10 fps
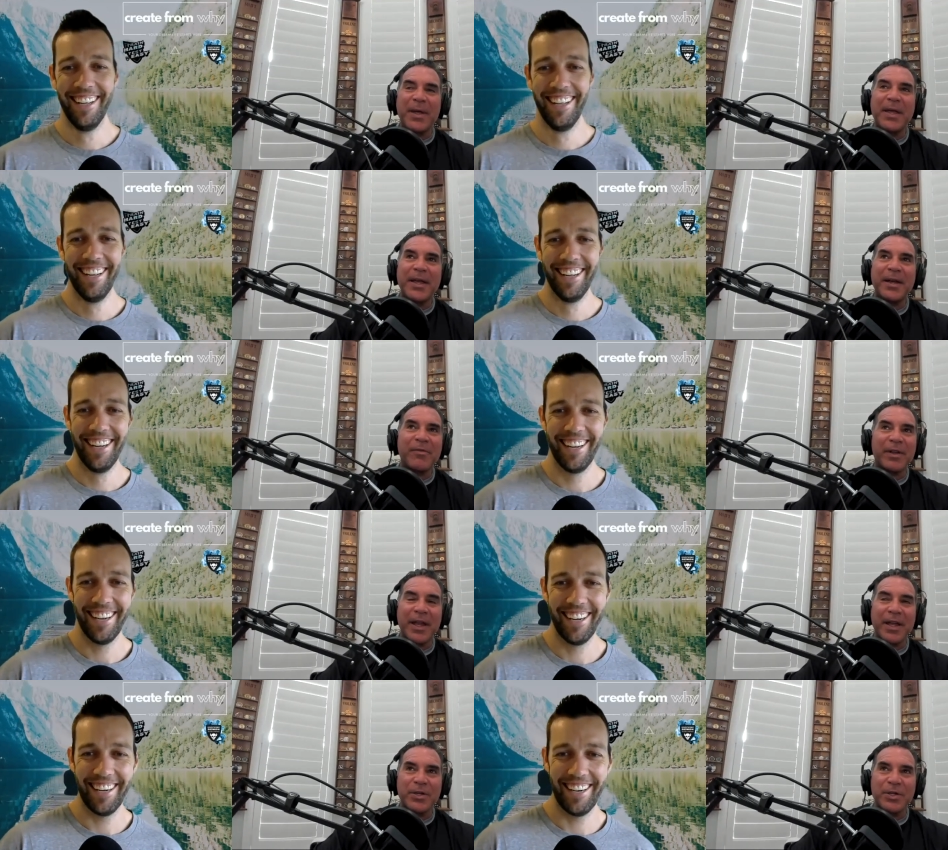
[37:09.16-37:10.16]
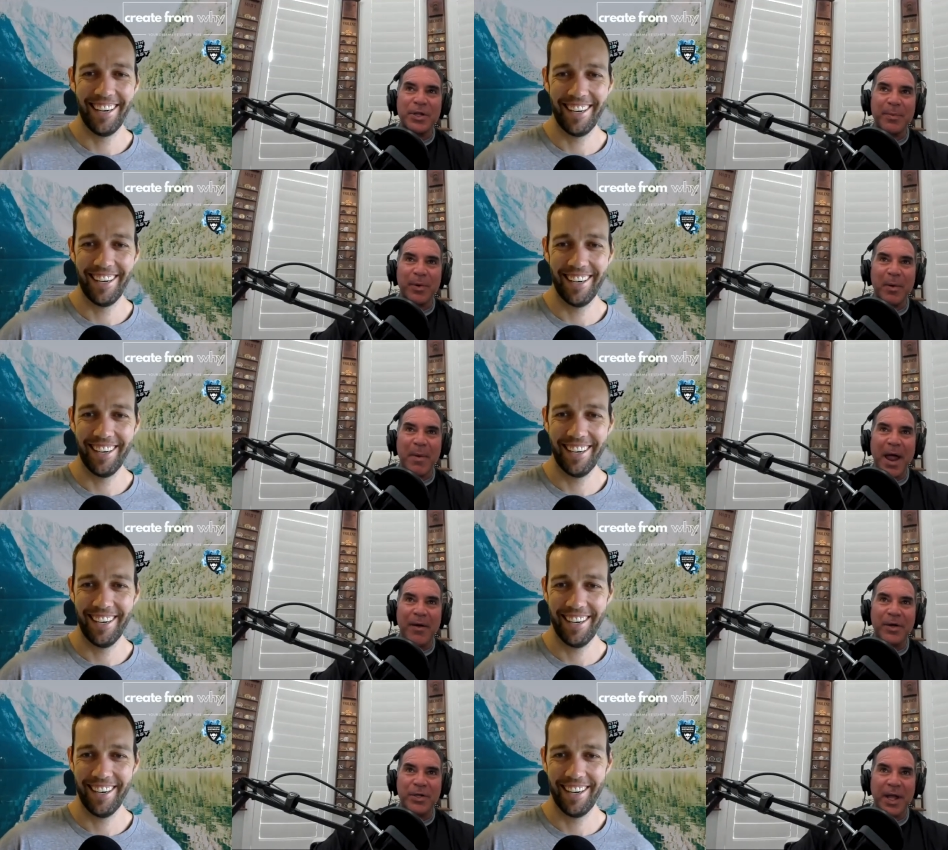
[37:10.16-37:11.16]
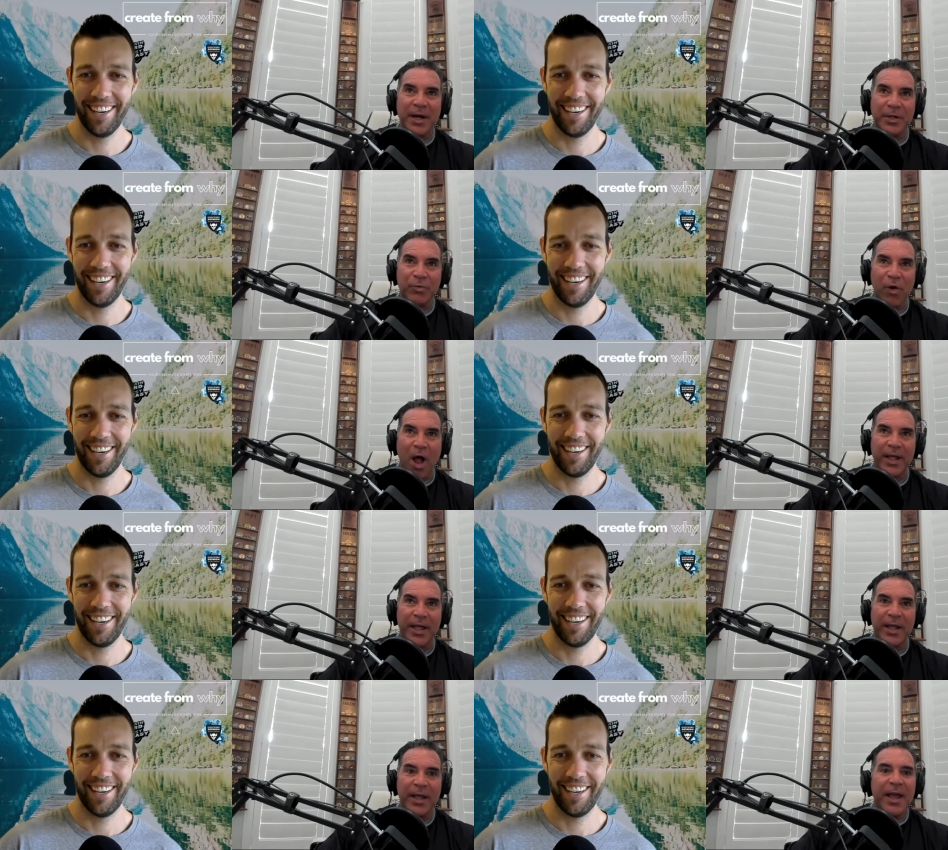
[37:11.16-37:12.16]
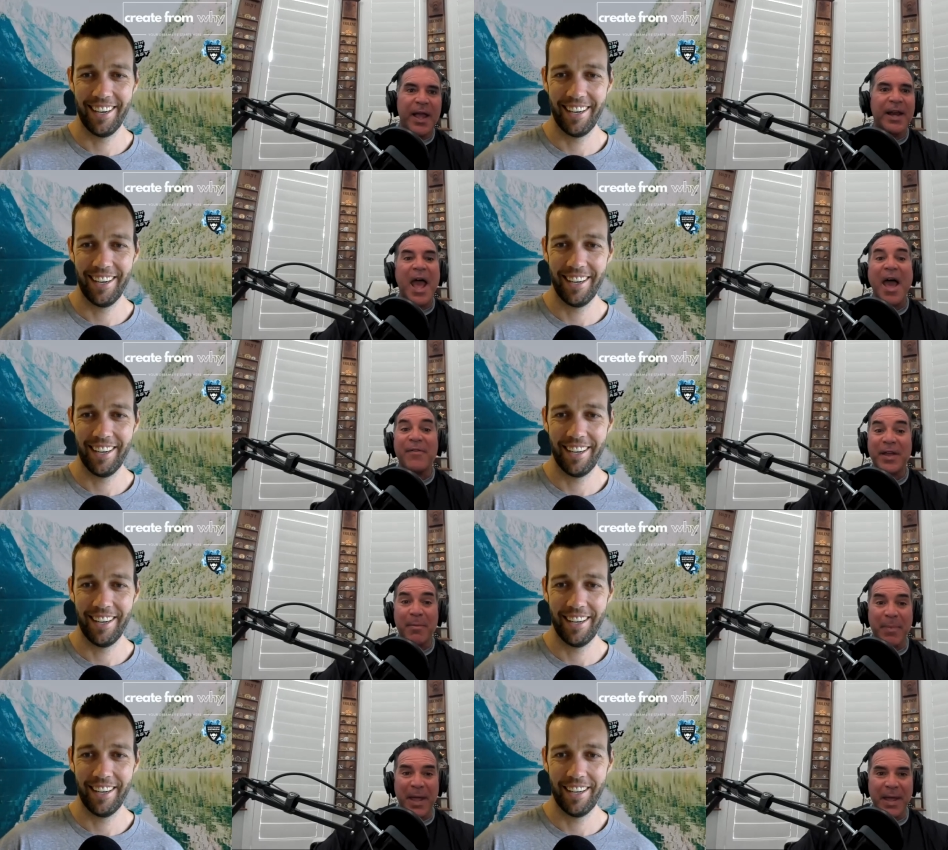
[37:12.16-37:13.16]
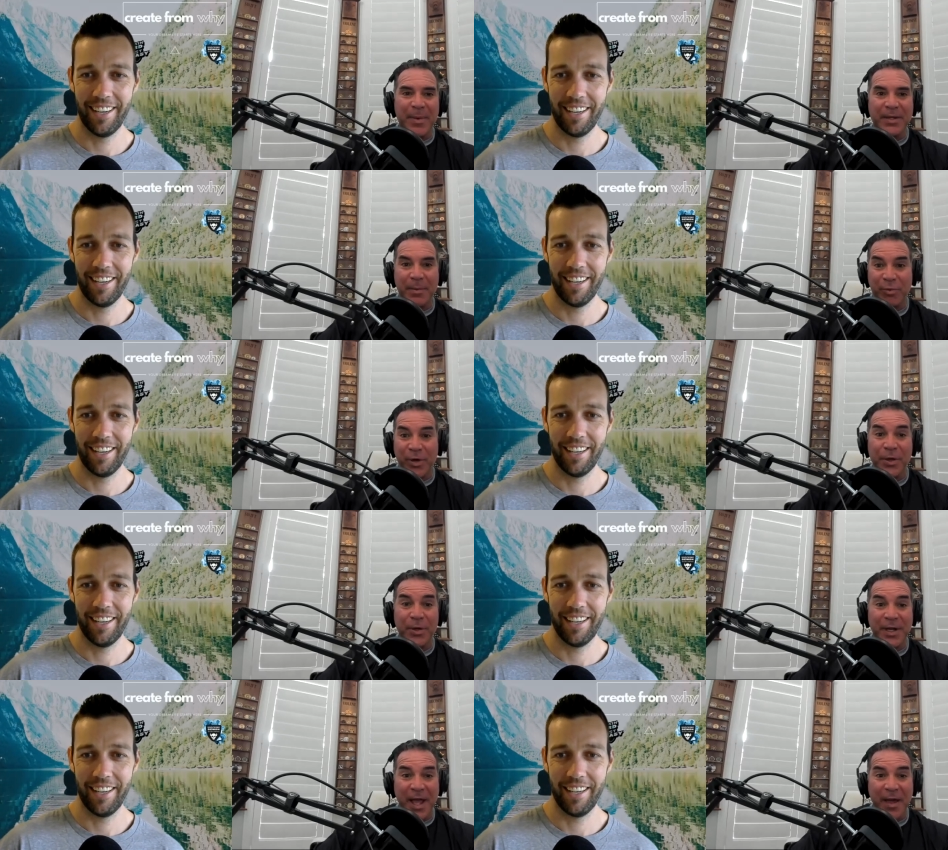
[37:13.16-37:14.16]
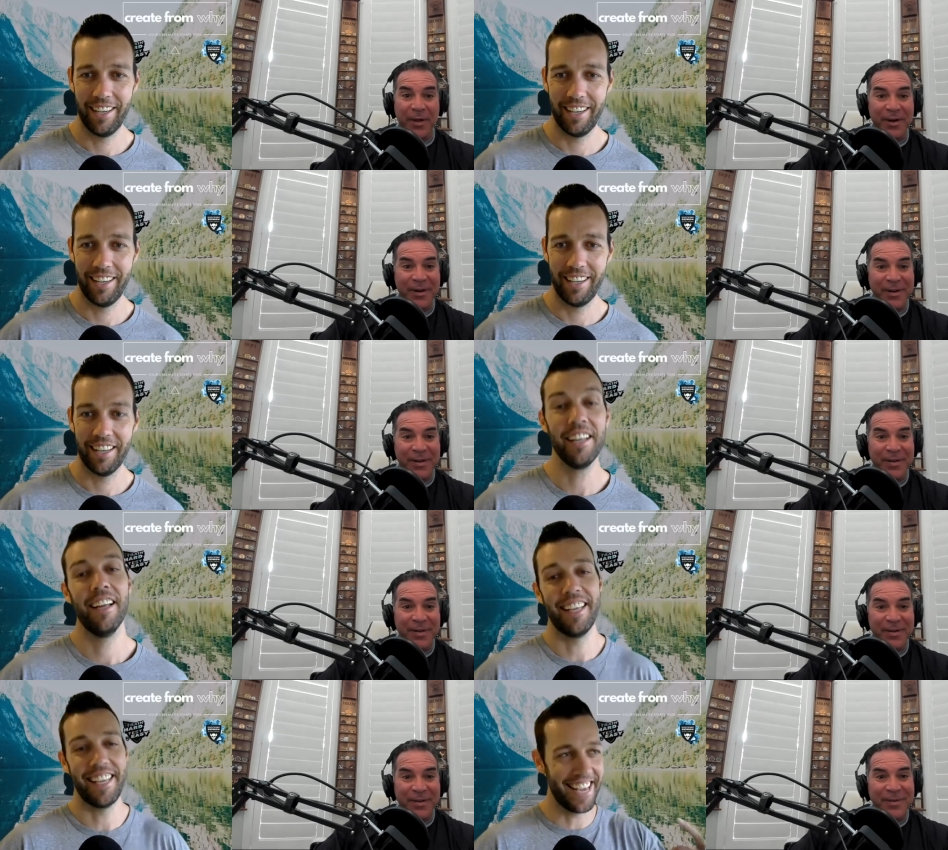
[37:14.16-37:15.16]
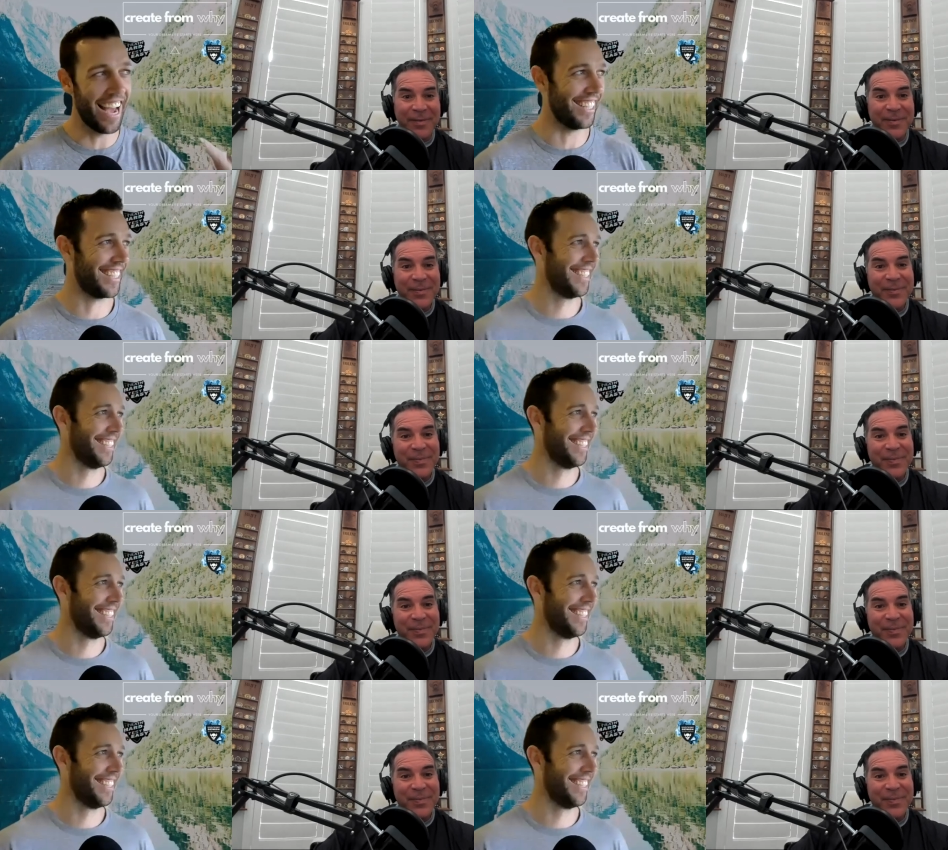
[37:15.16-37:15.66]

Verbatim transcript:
Speaker 1: being in a relationship or a marriage that is rocky and having a baby to bring you together.
Speaker 2: Yes.